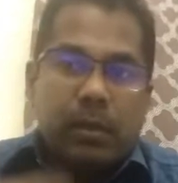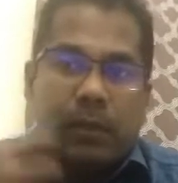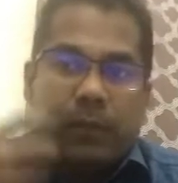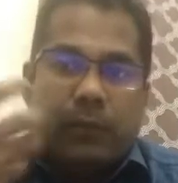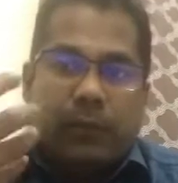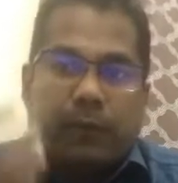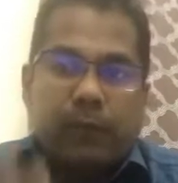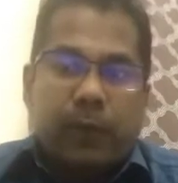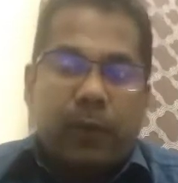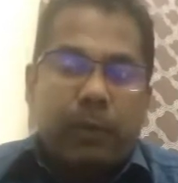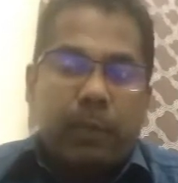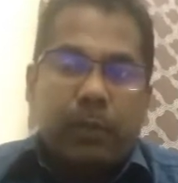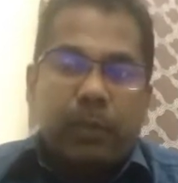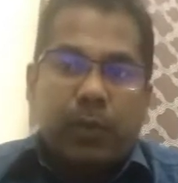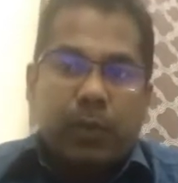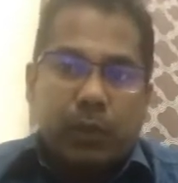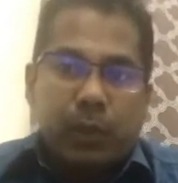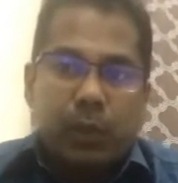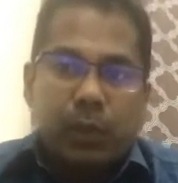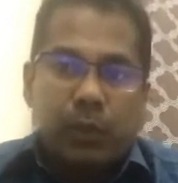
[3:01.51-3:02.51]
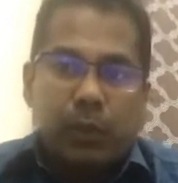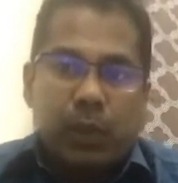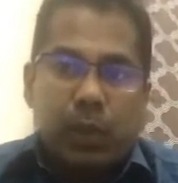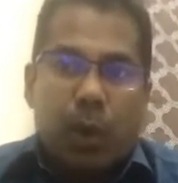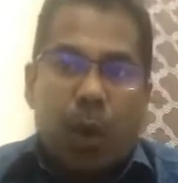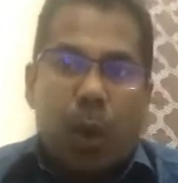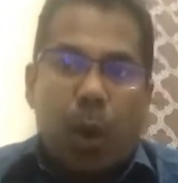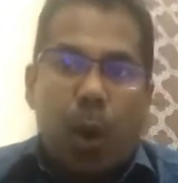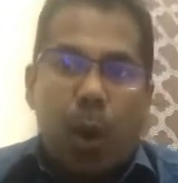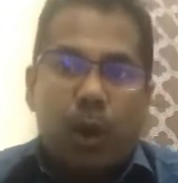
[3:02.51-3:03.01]
from using
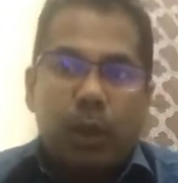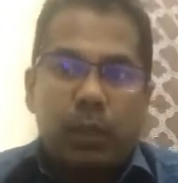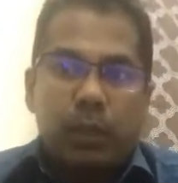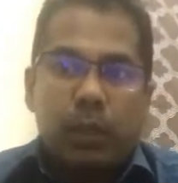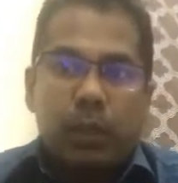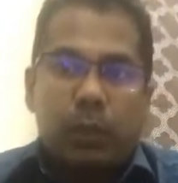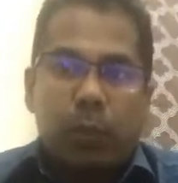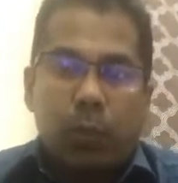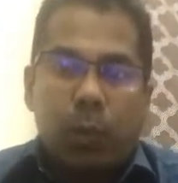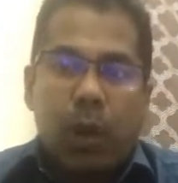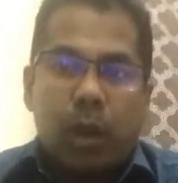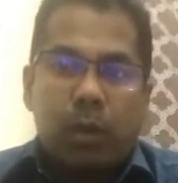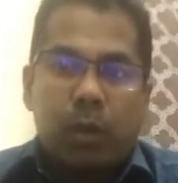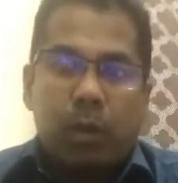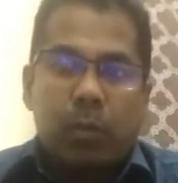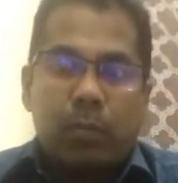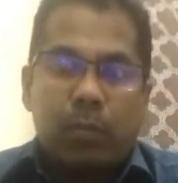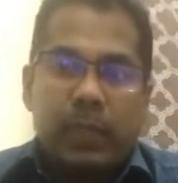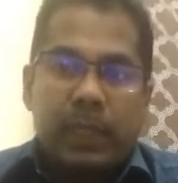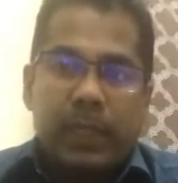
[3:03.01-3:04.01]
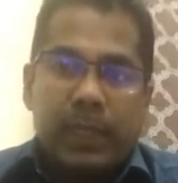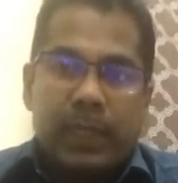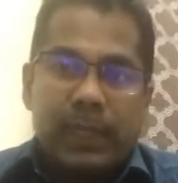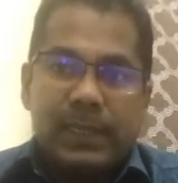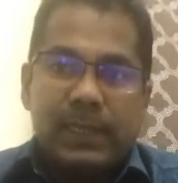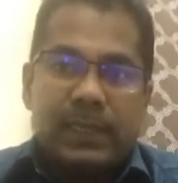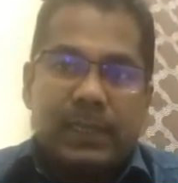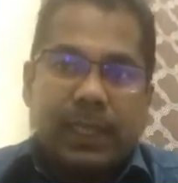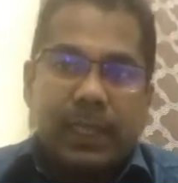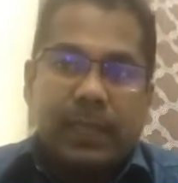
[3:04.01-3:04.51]
all the vacuum
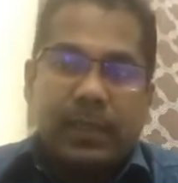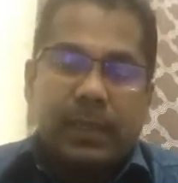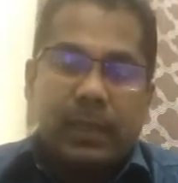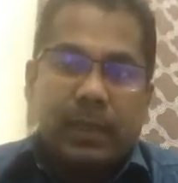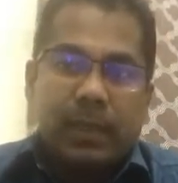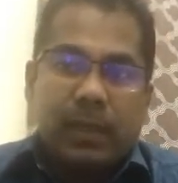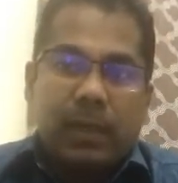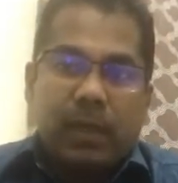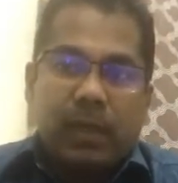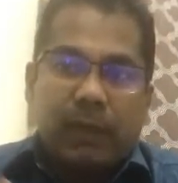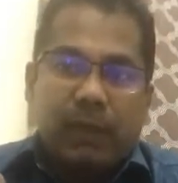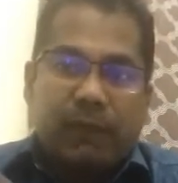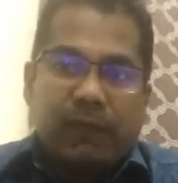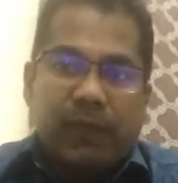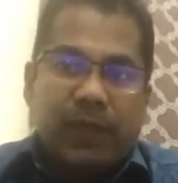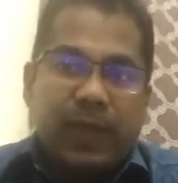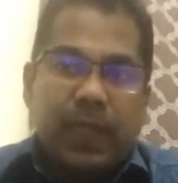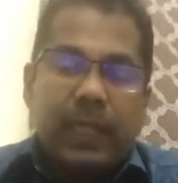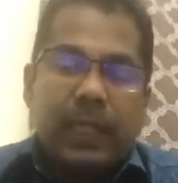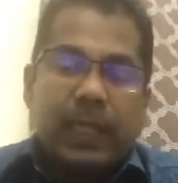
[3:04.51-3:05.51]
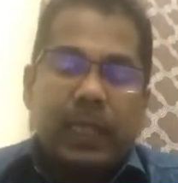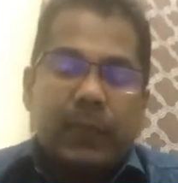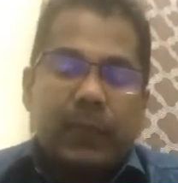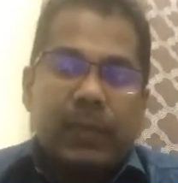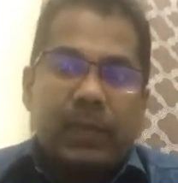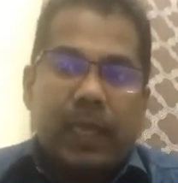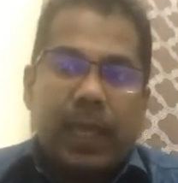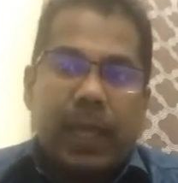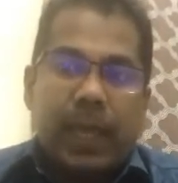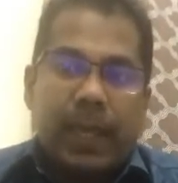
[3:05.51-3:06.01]
inside, filling it
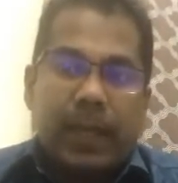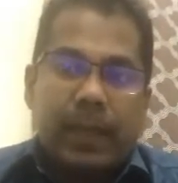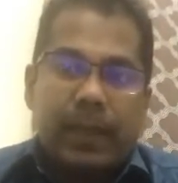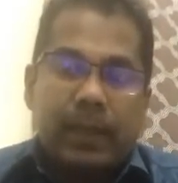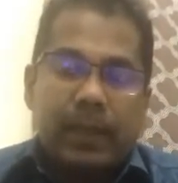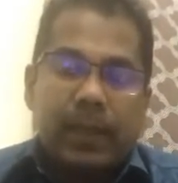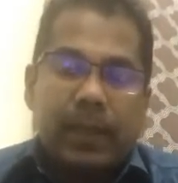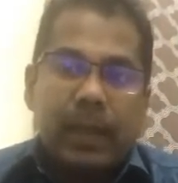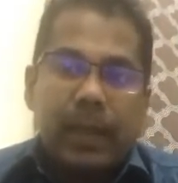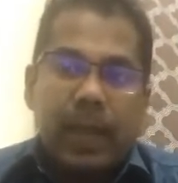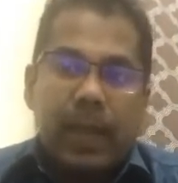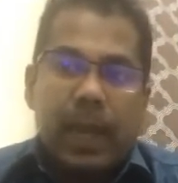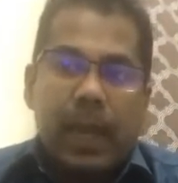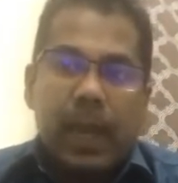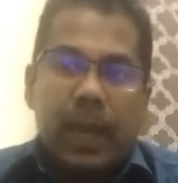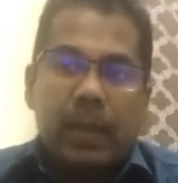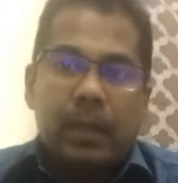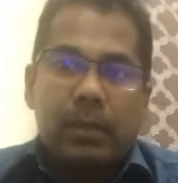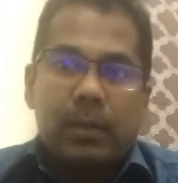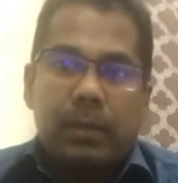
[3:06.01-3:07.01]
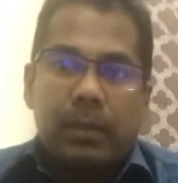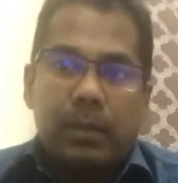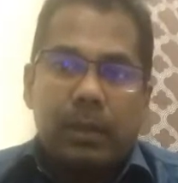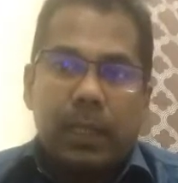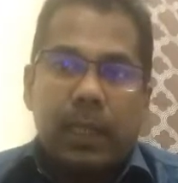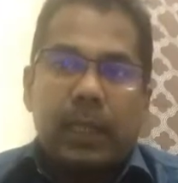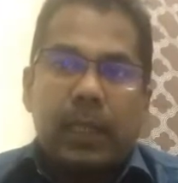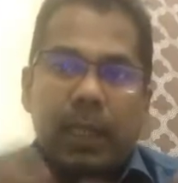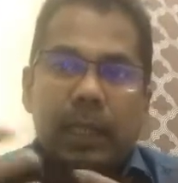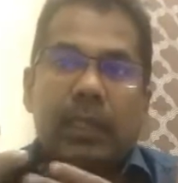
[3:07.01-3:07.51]
with air and
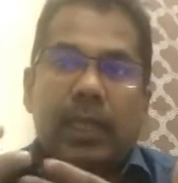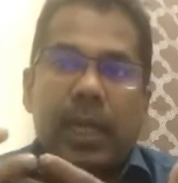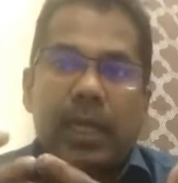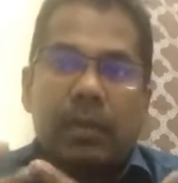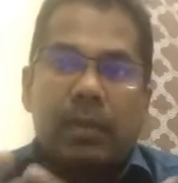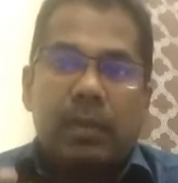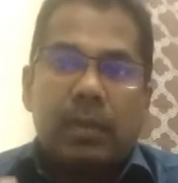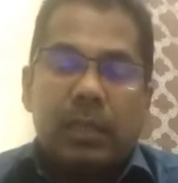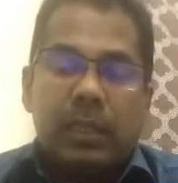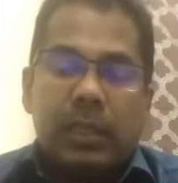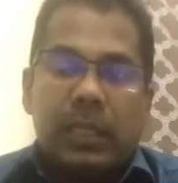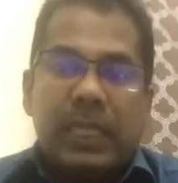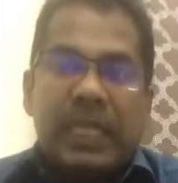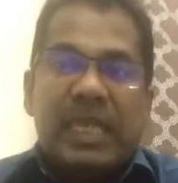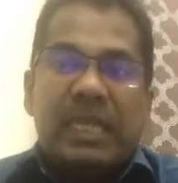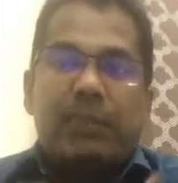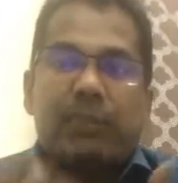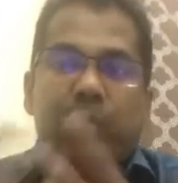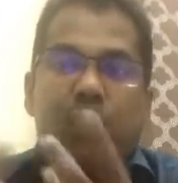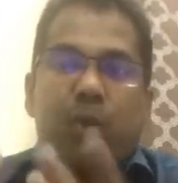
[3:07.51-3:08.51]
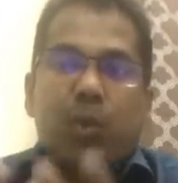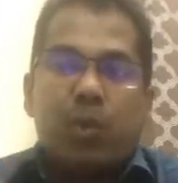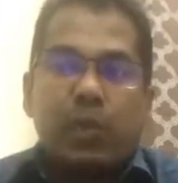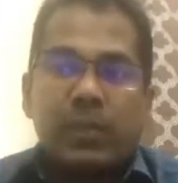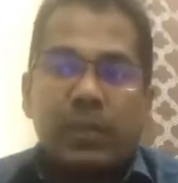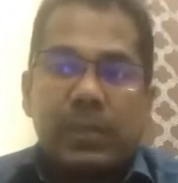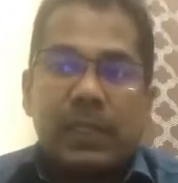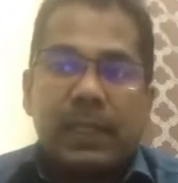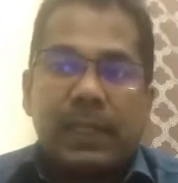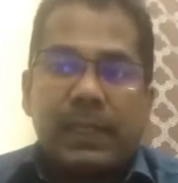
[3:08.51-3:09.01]
taking that deep voice,
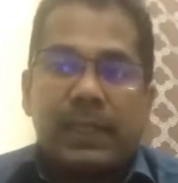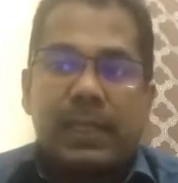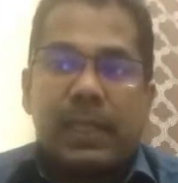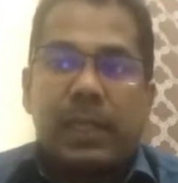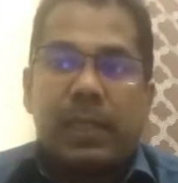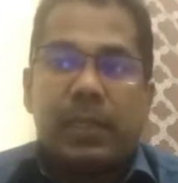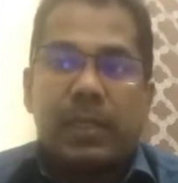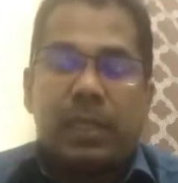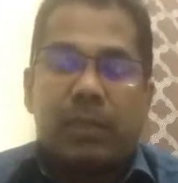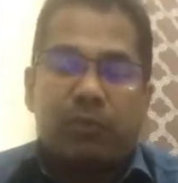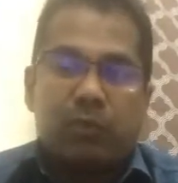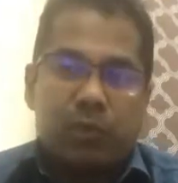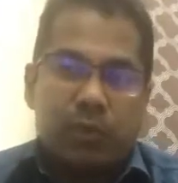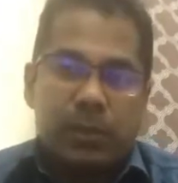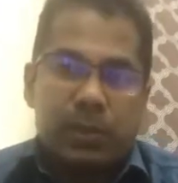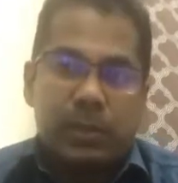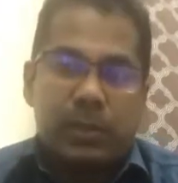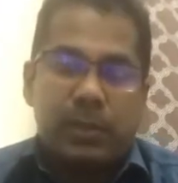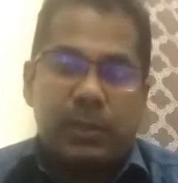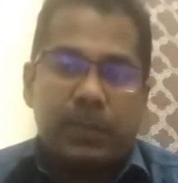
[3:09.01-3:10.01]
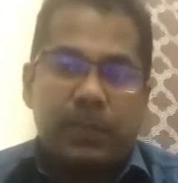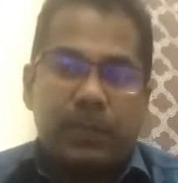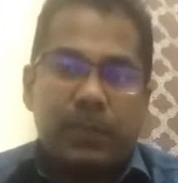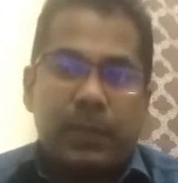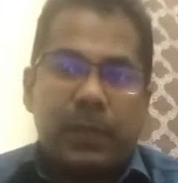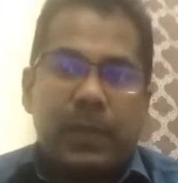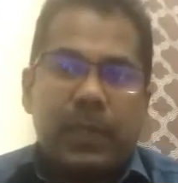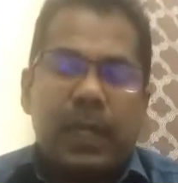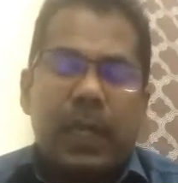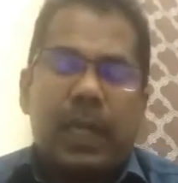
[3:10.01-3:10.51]
resonating voice.
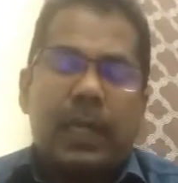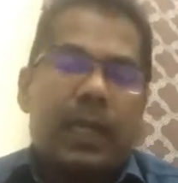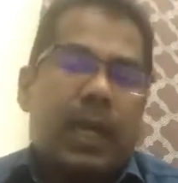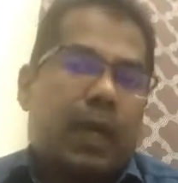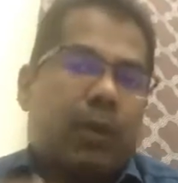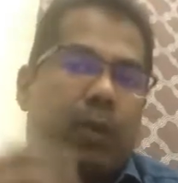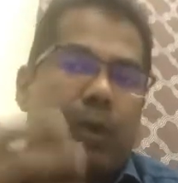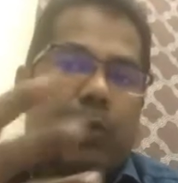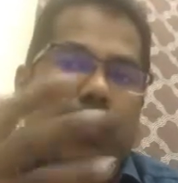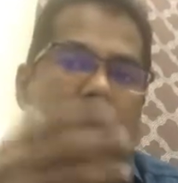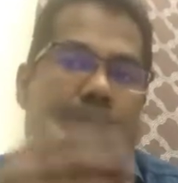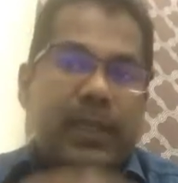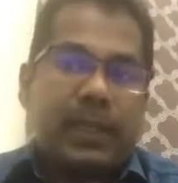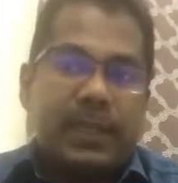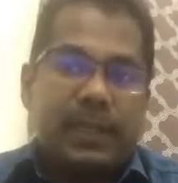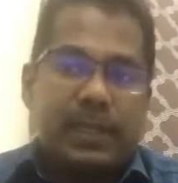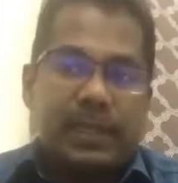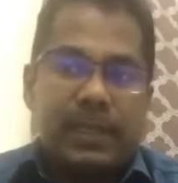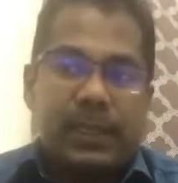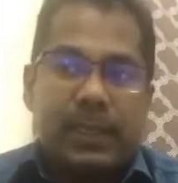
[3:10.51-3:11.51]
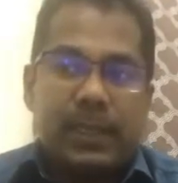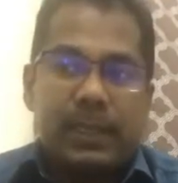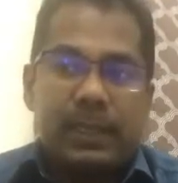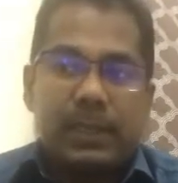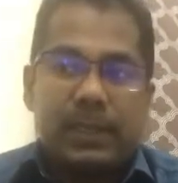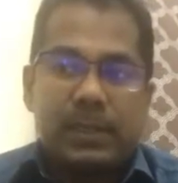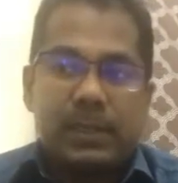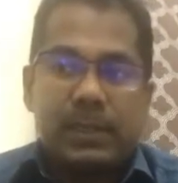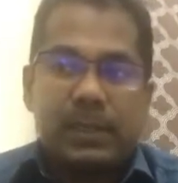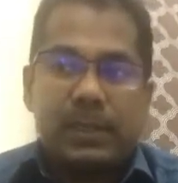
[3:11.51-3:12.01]
And how do we understand
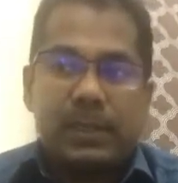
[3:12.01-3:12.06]
this?